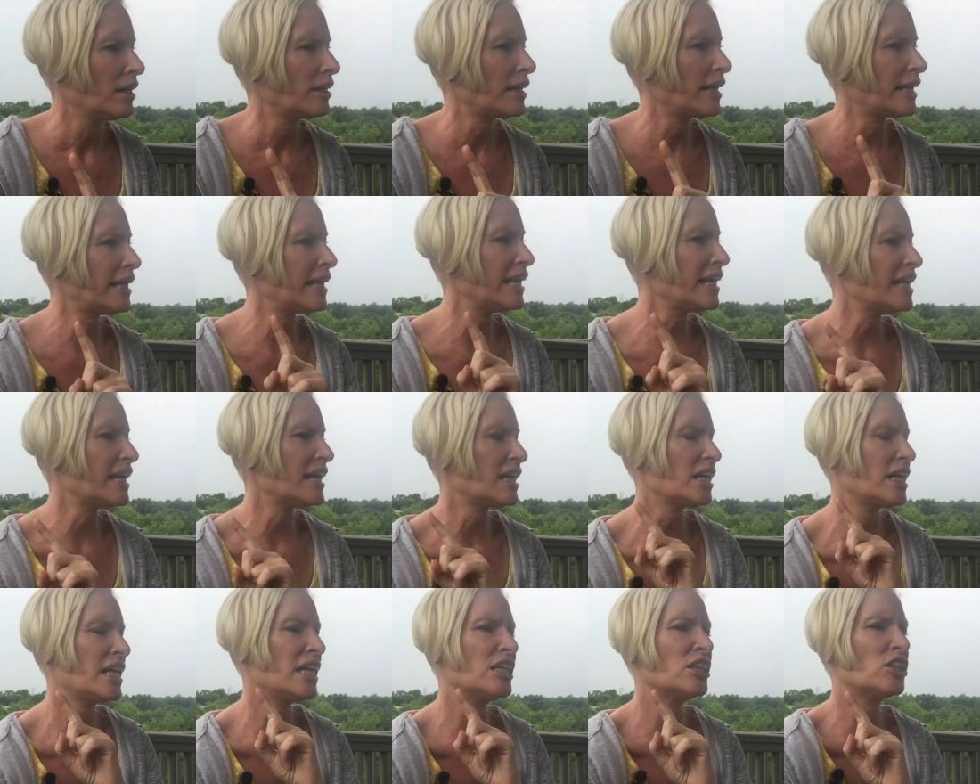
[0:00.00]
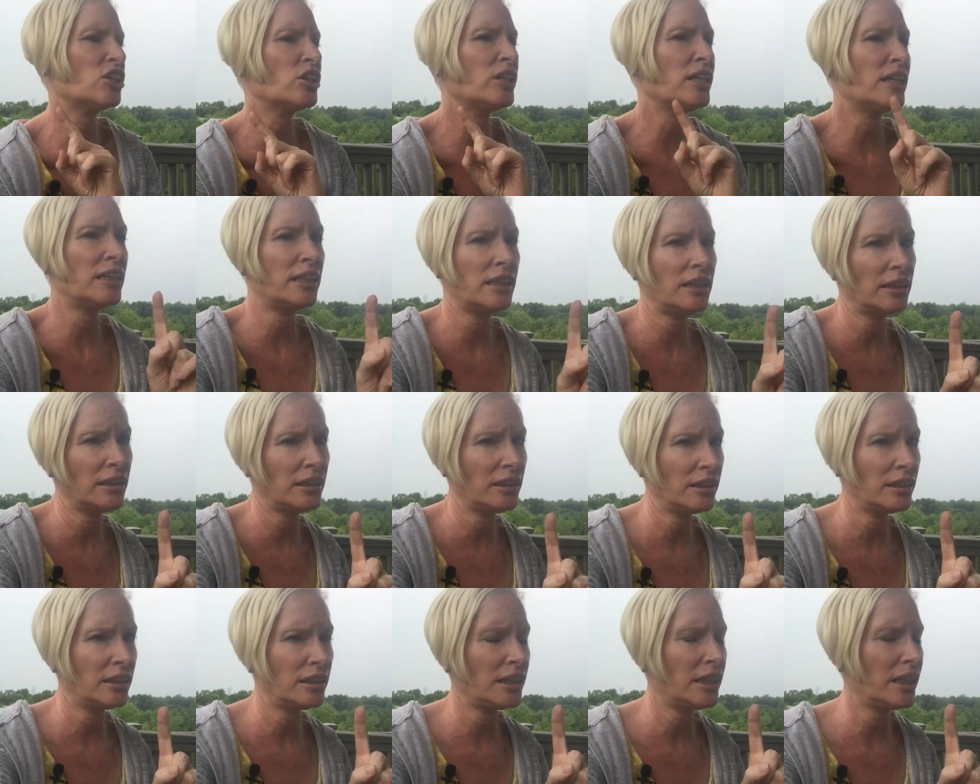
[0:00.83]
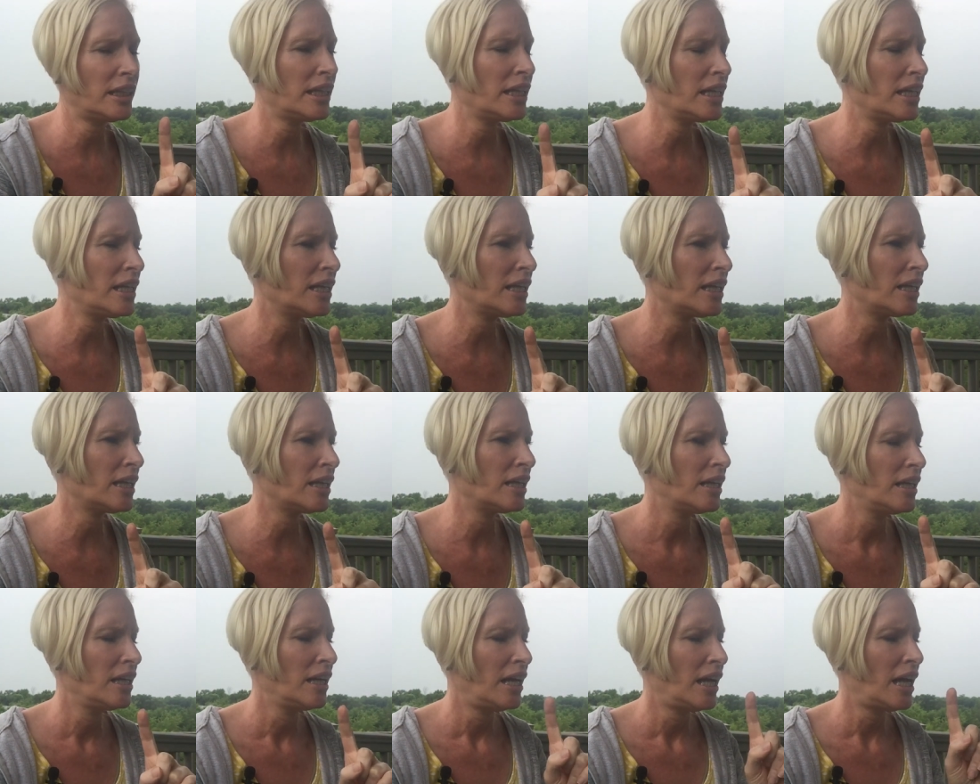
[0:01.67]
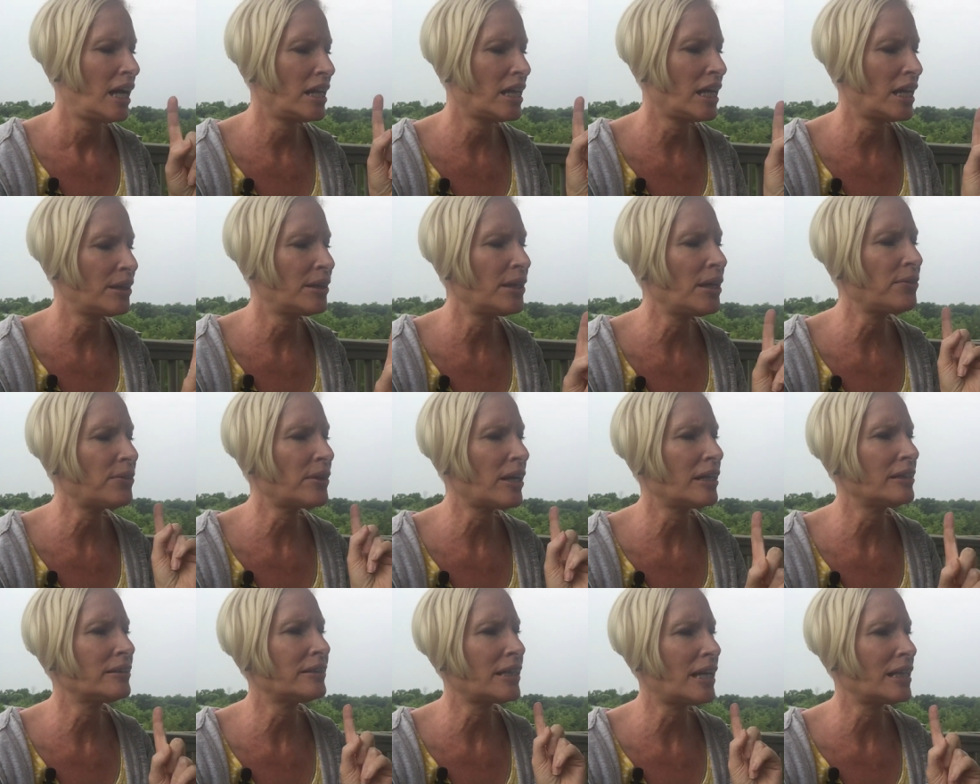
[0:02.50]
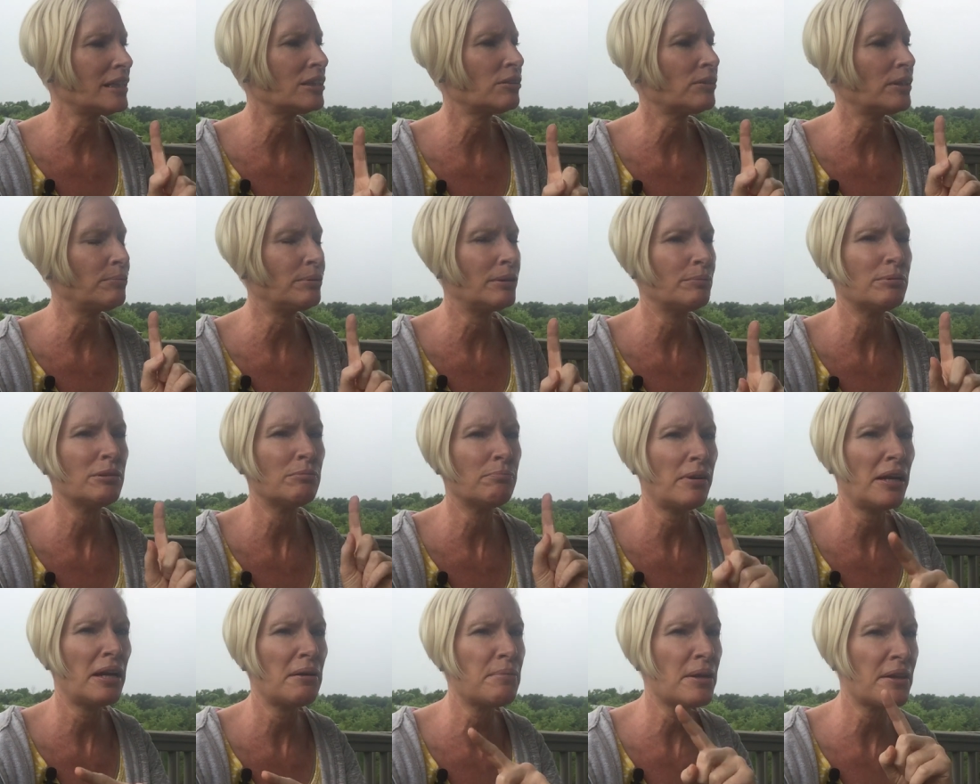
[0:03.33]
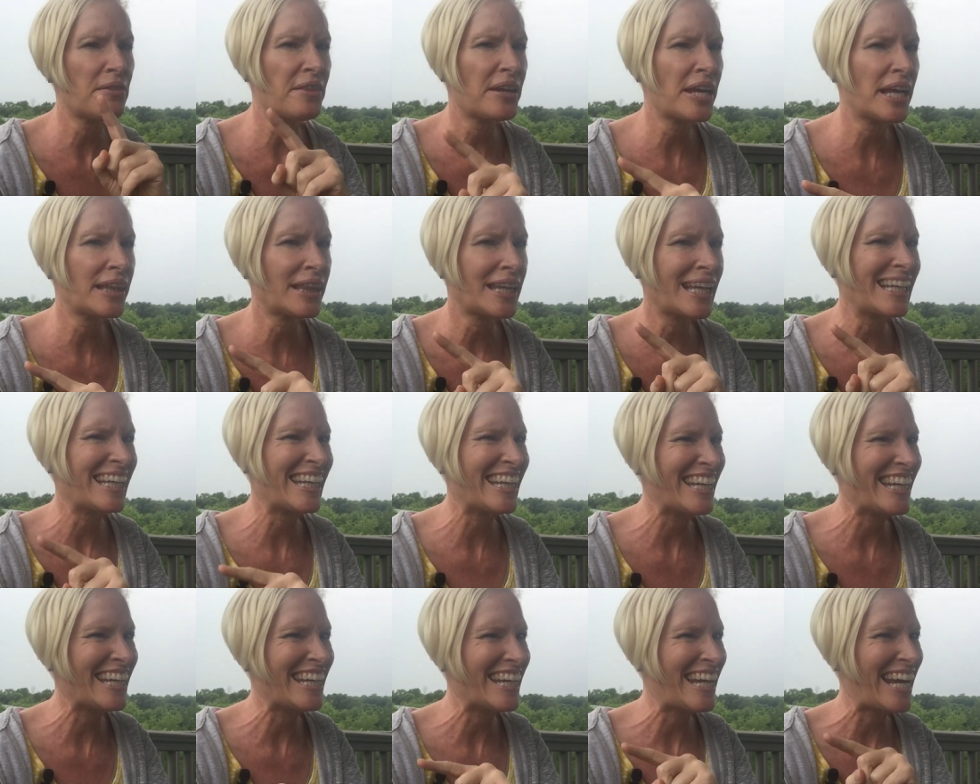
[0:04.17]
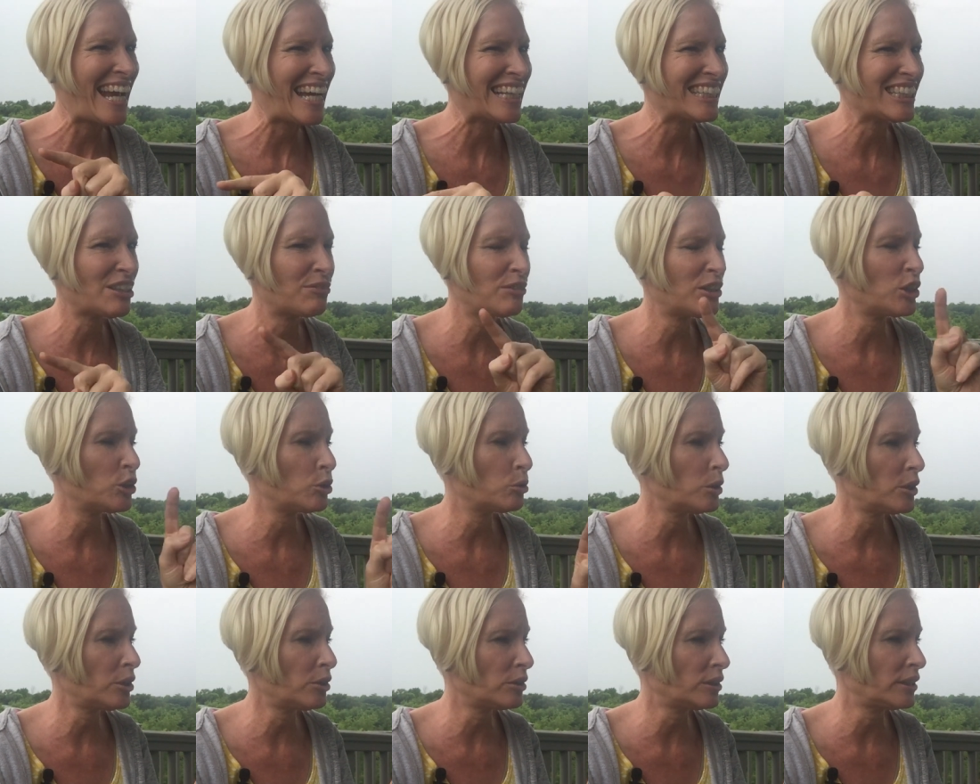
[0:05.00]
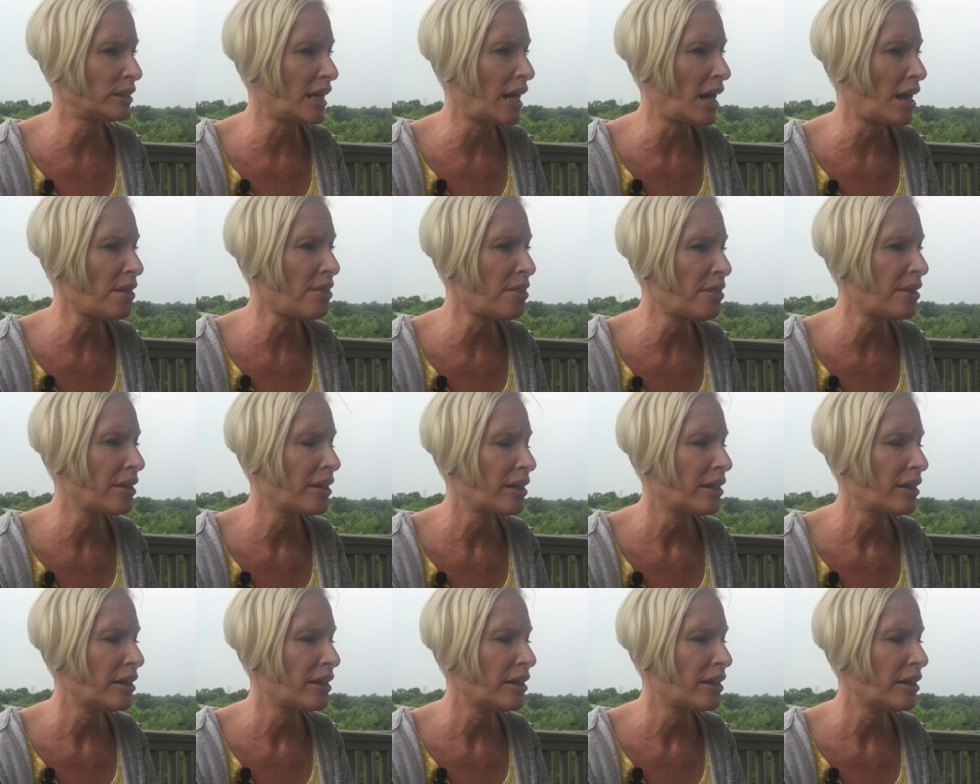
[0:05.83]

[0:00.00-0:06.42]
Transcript: Like he, he shouldn't, he, and I think that that's why people maybe think that he had something to do with your death.